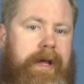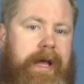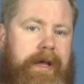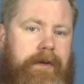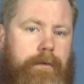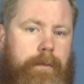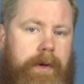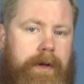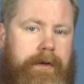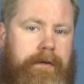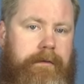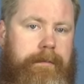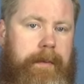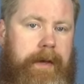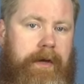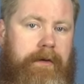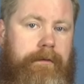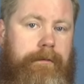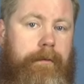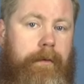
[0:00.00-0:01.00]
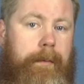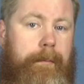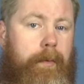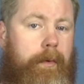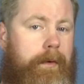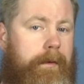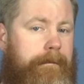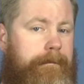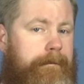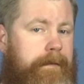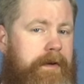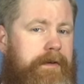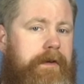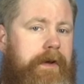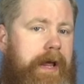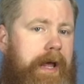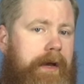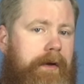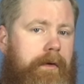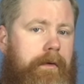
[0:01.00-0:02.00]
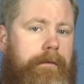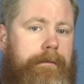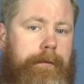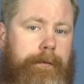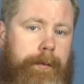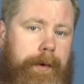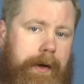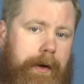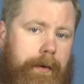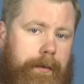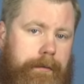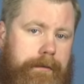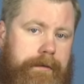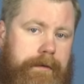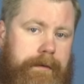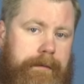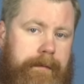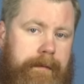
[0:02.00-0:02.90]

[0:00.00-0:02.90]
as well as makes for a more efficient angle for reloads.